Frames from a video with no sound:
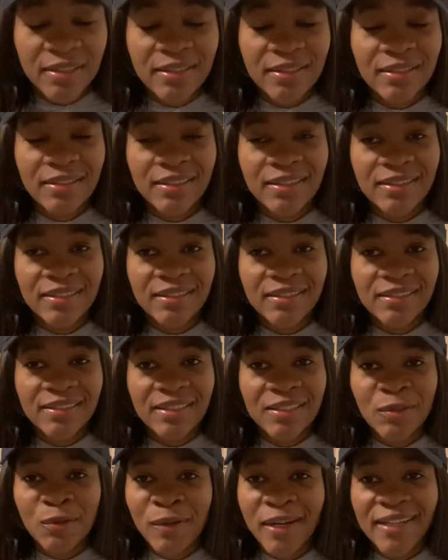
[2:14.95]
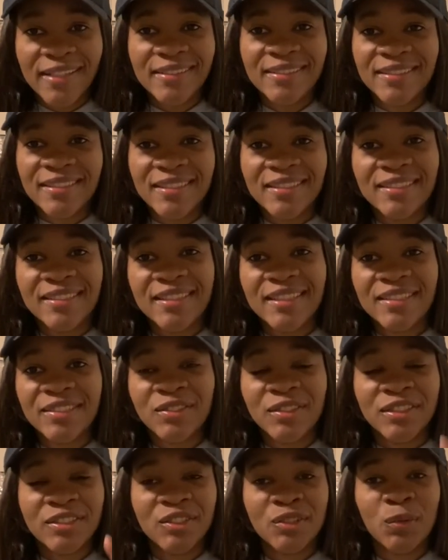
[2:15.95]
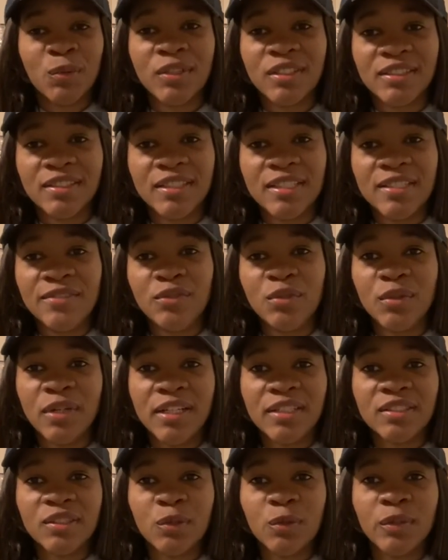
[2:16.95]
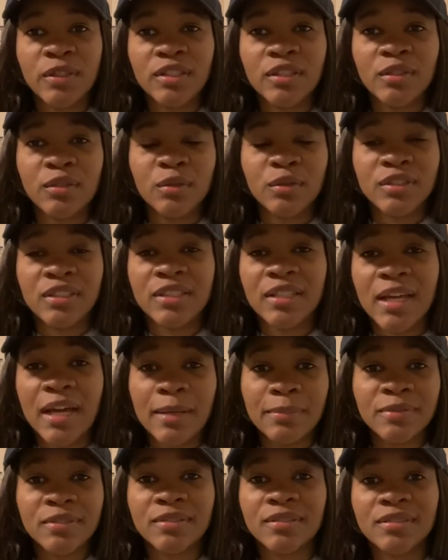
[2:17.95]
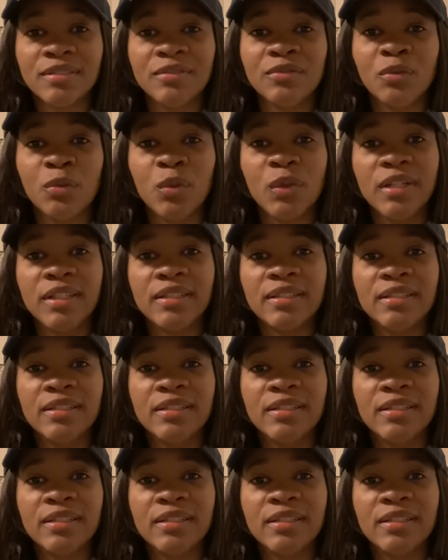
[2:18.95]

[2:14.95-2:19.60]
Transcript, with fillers: uh, right into the text. So I just wanted to give you guys a quick little synopsis of what